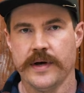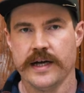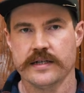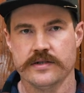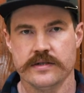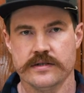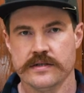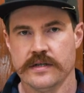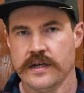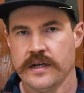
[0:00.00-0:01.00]
packages.
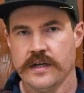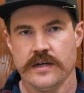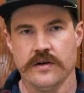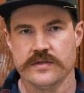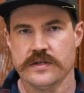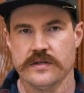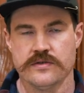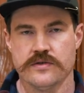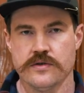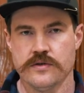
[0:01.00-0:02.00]
Goes in
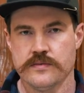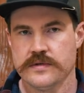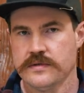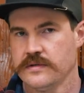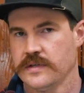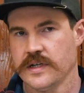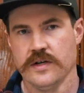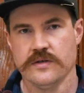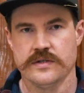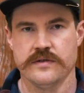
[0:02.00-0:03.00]
those tubes and
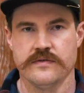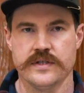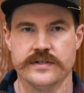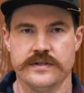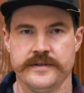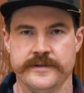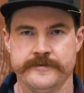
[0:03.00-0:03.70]
goes in the freezer.